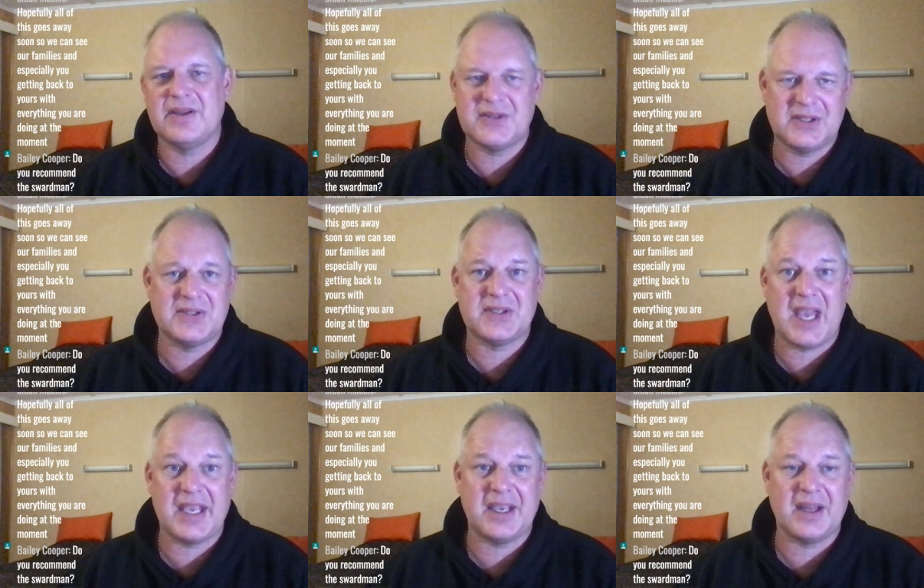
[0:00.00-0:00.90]
It's just
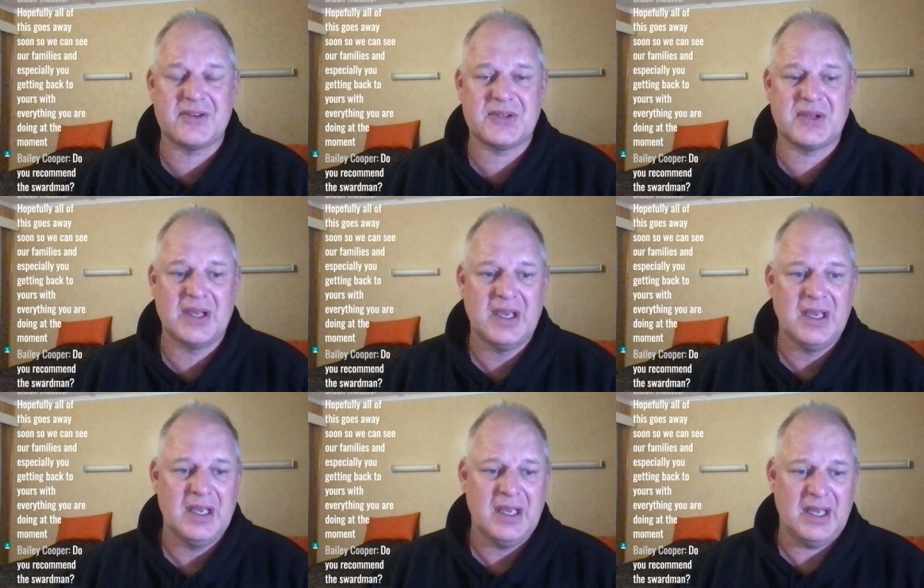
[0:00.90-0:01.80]
taking its
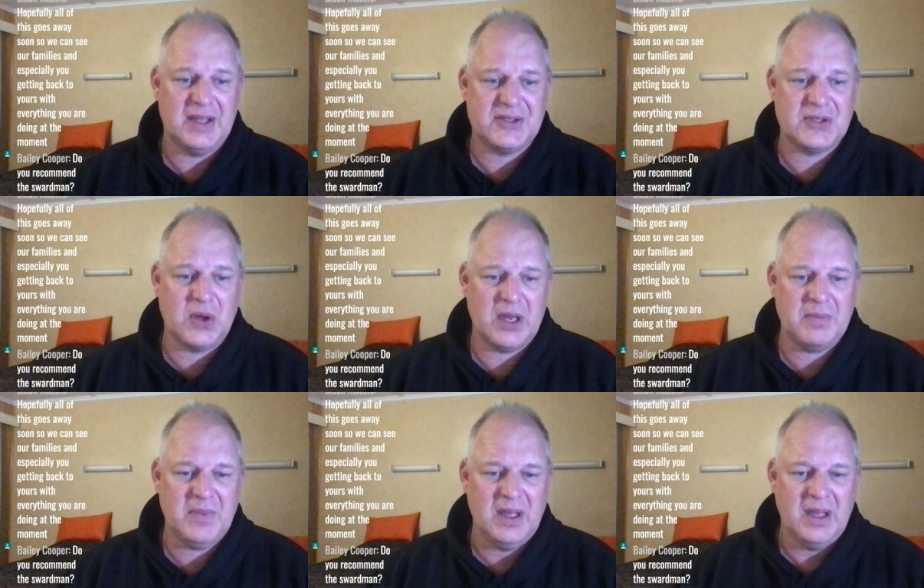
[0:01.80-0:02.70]
time.